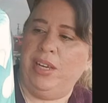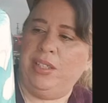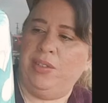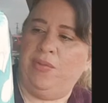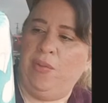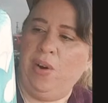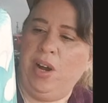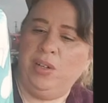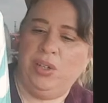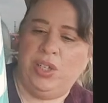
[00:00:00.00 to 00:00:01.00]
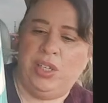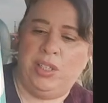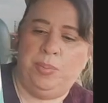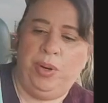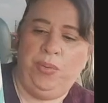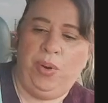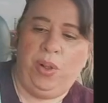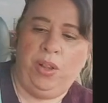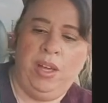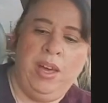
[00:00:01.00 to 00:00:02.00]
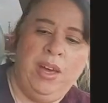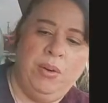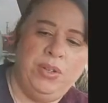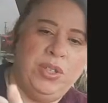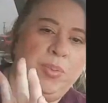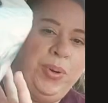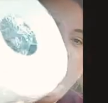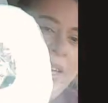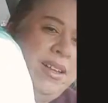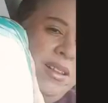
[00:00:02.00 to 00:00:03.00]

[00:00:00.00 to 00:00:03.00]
It's 400 sheets per roll, which is pretty.